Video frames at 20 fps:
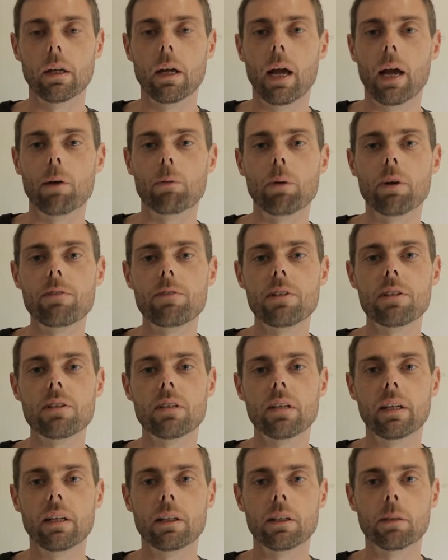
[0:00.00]
And
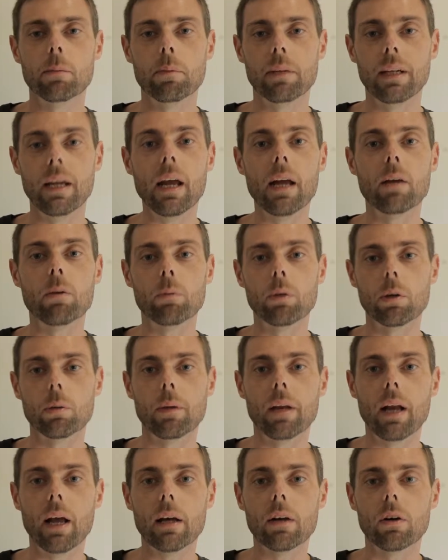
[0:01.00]
revisiting them again when I'm
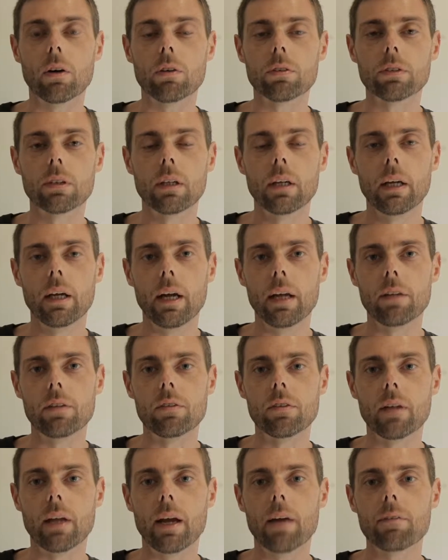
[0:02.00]
an adult,
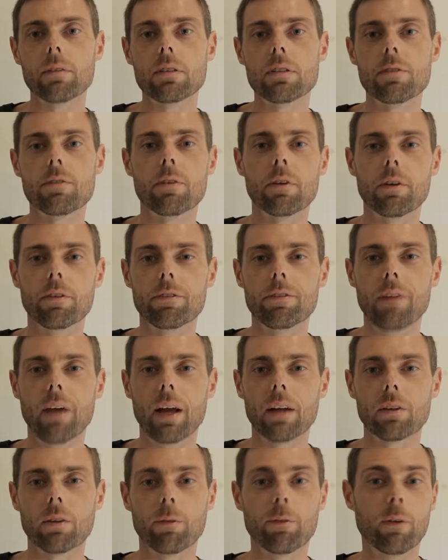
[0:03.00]
they have a different
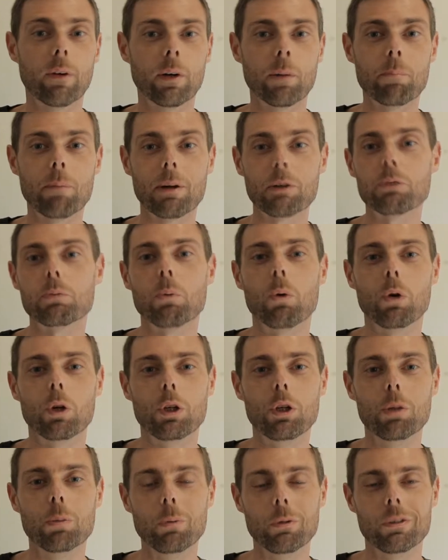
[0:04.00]
effect. I find them much more
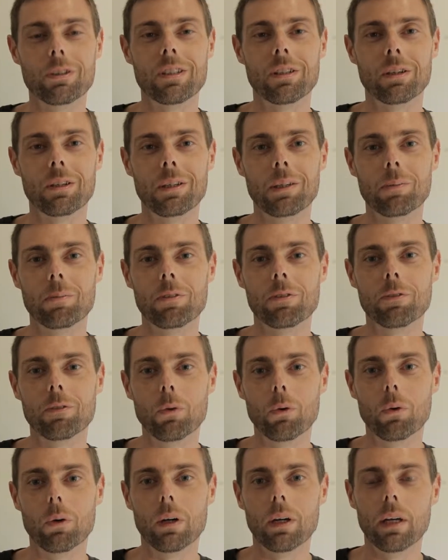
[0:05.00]
humorous than I did
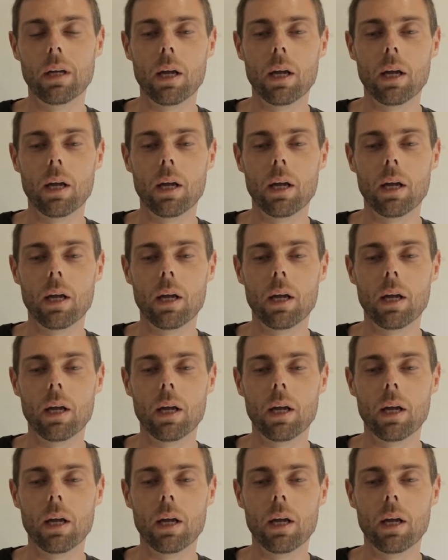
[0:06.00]
before.